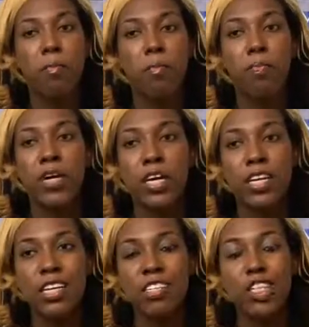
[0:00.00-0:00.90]
But
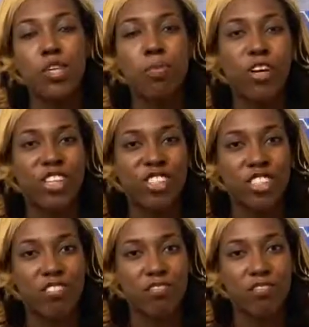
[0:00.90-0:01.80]
it's the depression.
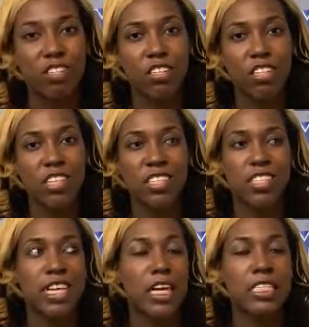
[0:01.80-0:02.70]
It's
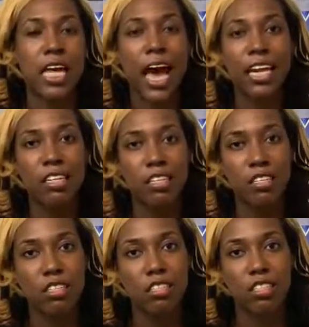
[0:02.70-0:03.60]
the anxiety.
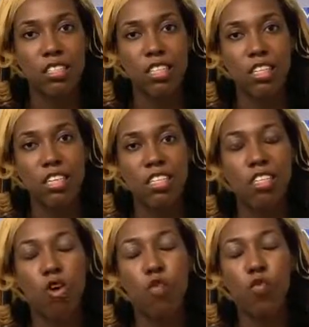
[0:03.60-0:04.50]
It's the
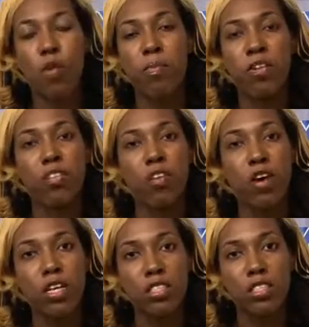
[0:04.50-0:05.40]
overwhelming
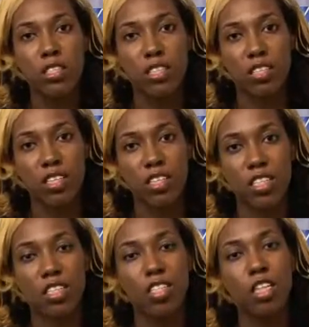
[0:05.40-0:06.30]
thoughts.
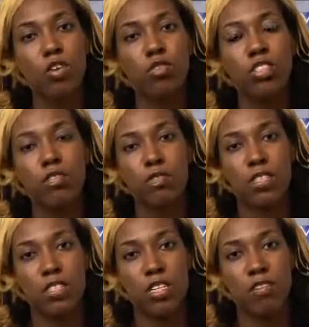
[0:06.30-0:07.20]
It's the low
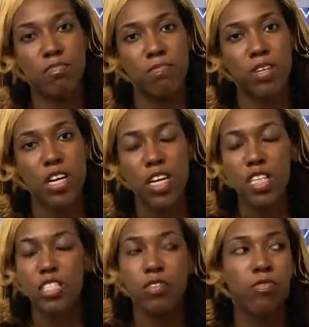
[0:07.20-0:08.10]
self-esteem.
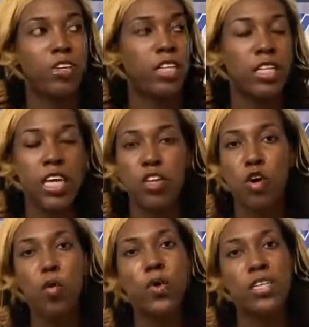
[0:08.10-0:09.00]
It's the feeling that no
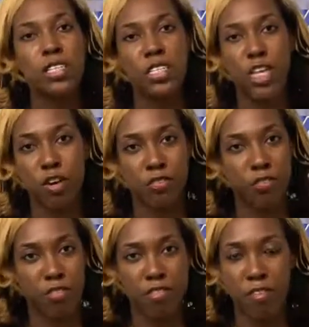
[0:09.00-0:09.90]
one is there for
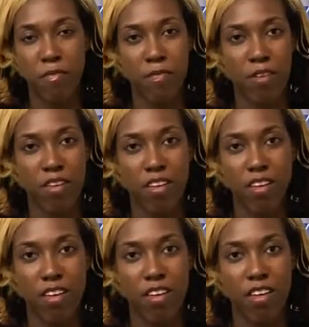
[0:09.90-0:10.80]
them
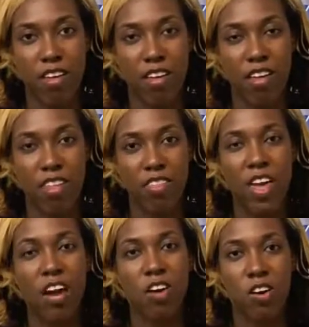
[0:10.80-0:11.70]

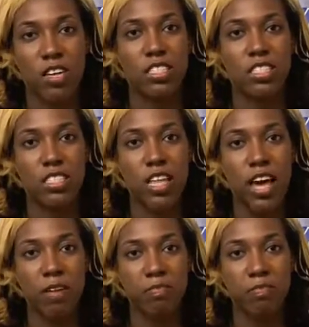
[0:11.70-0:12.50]
that causes that.